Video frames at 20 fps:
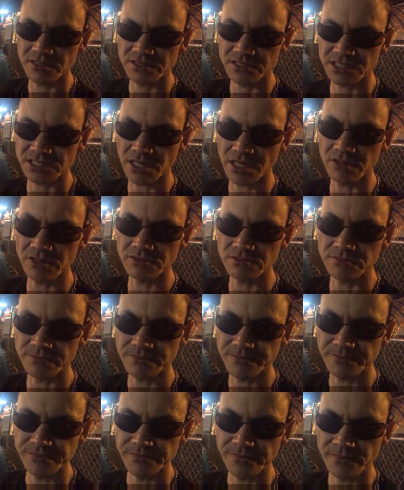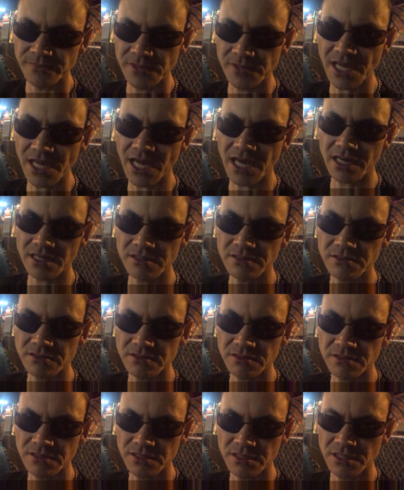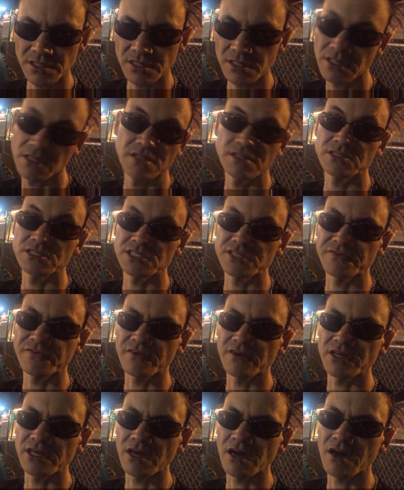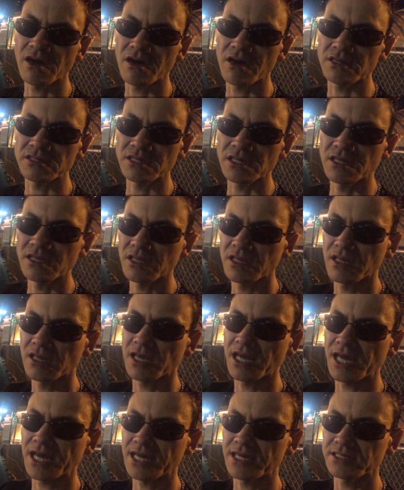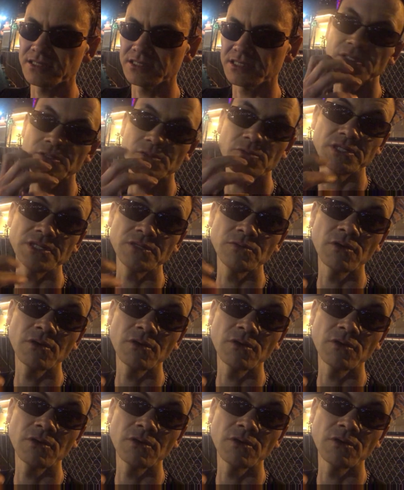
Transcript: So yeah, just follow your heart and do what you